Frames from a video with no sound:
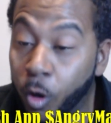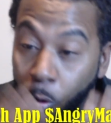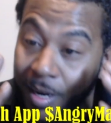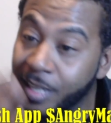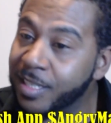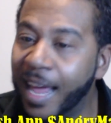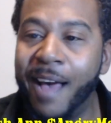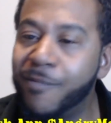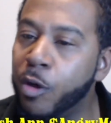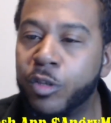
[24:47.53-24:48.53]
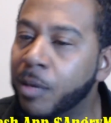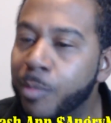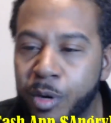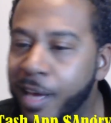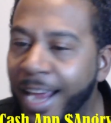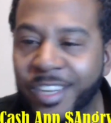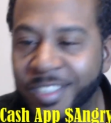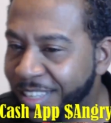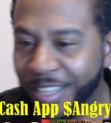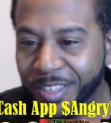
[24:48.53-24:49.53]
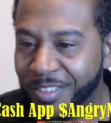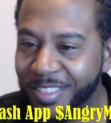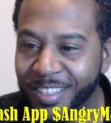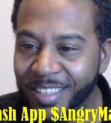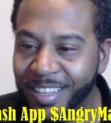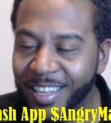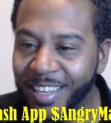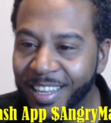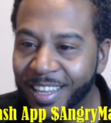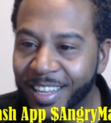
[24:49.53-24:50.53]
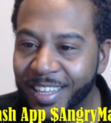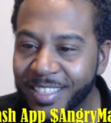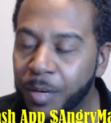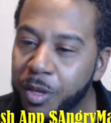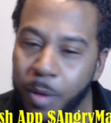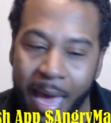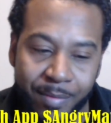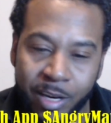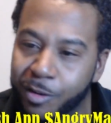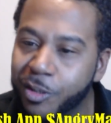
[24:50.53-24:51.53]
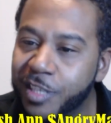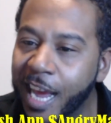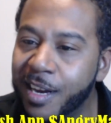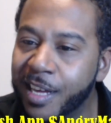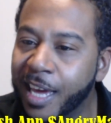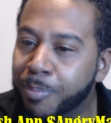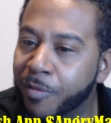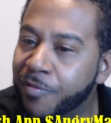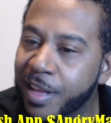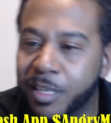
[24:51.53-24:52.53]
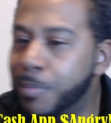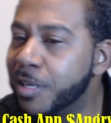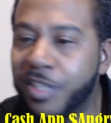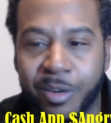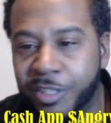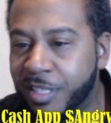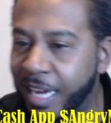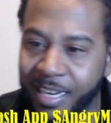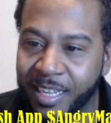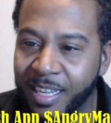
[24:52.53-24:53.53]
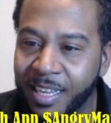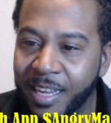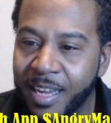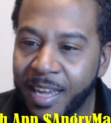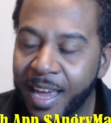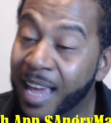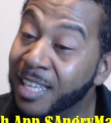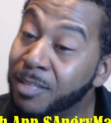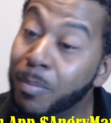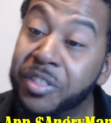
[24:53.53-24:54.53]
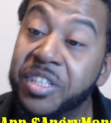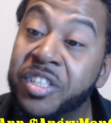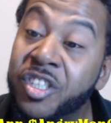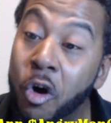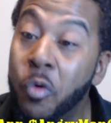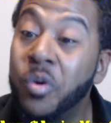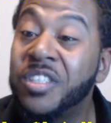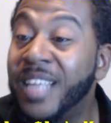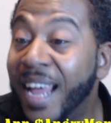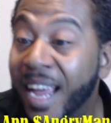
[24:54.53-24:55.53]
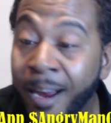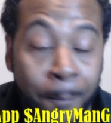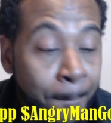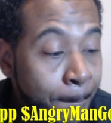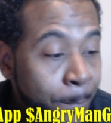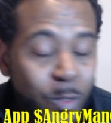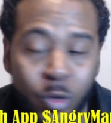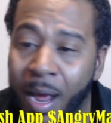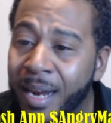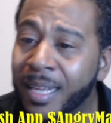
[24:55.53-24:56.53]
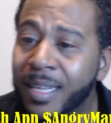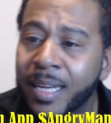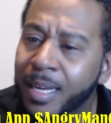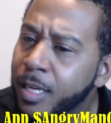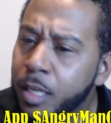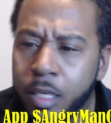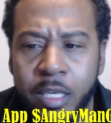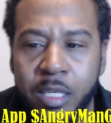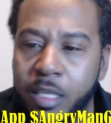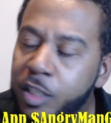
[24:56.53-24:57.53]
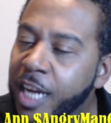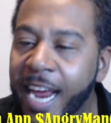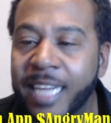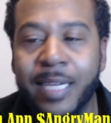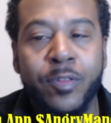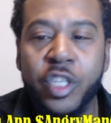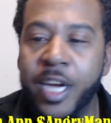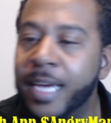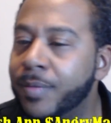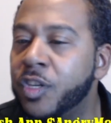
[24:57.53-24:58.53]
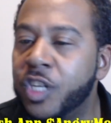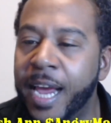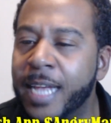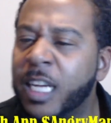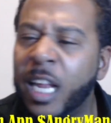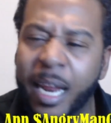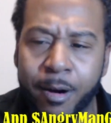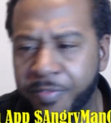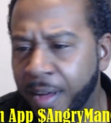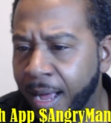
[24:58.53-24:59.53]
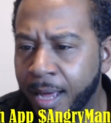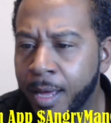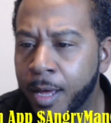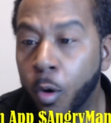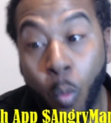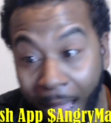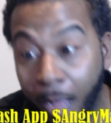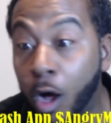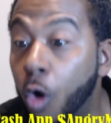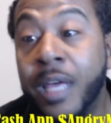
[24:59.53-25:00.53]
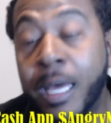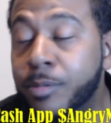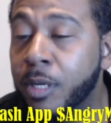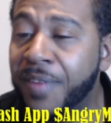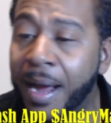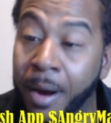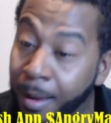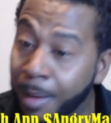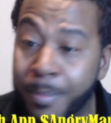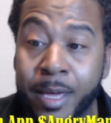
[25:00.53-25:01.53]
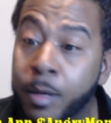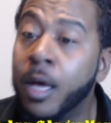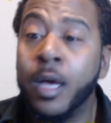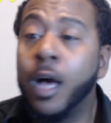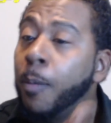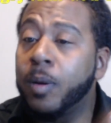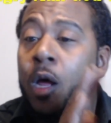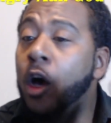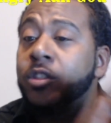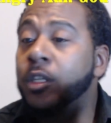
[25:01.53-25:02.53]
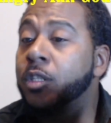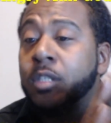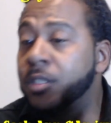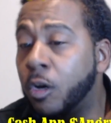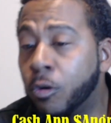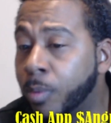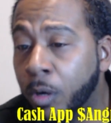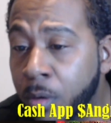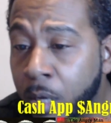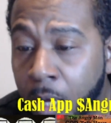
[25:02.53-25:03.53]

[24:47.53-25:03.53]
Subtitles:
doesn't have those communication skills. See, when you have an understanding, it prevents a misunderstanding. And as much as Zoe was there trying to chance after chance after chance clarify while holding him to the fire, I mean, applause to Zoe, bro,